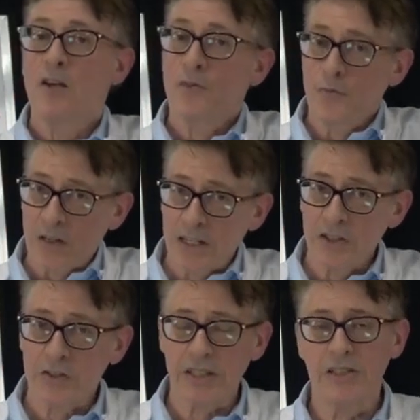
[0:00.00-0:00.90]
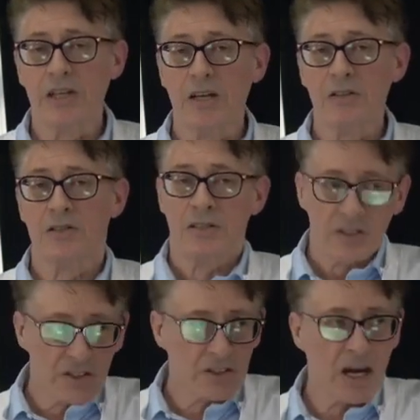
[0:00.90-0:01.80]
fill in your details,
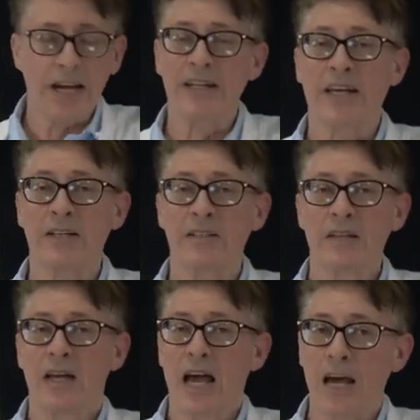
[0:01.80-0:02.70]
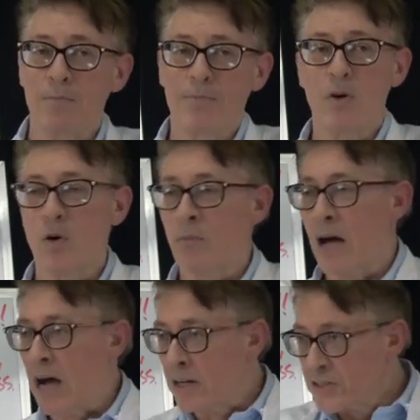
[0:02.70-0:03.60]
sign in, and boom,
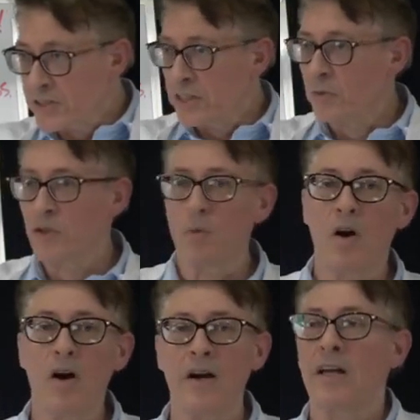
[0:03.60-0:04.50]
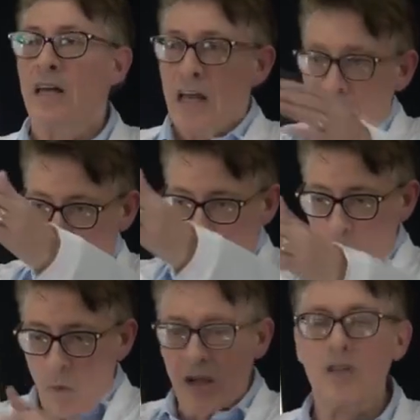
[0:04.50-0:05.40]
I'll see who you are, I'll
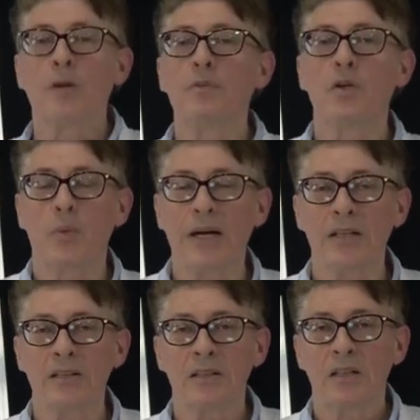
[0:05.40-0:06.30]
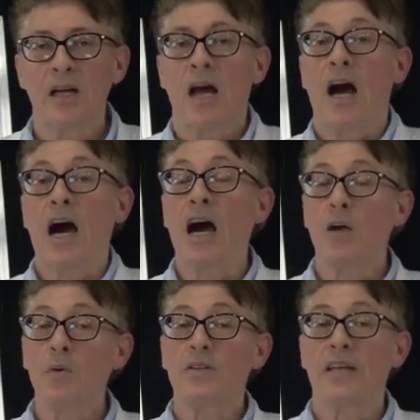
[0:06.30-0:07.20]
welcome you in,
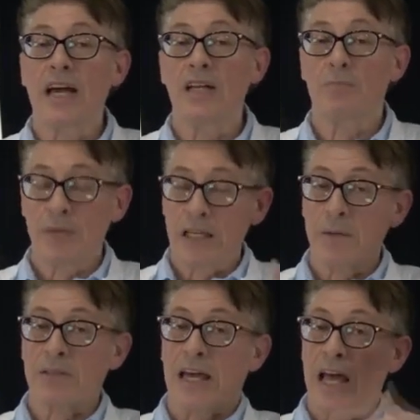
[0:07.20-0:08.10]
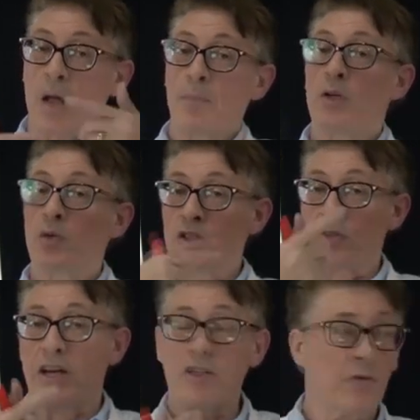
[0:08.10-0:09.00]
I will then be able to help you and
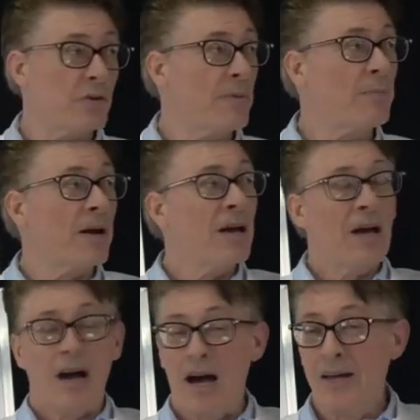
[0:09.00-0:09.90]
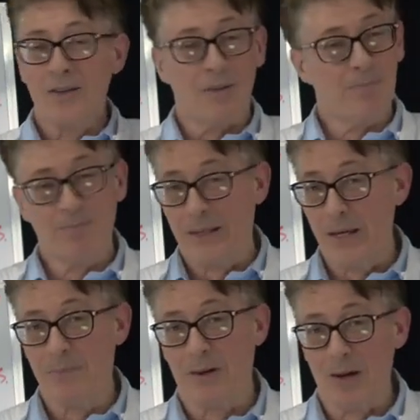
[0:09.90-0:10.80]
train you. Remember, I got
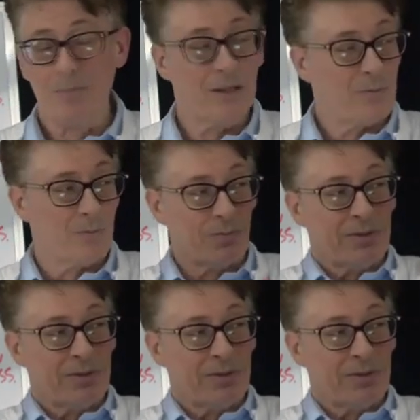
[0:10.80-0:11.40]
people on me,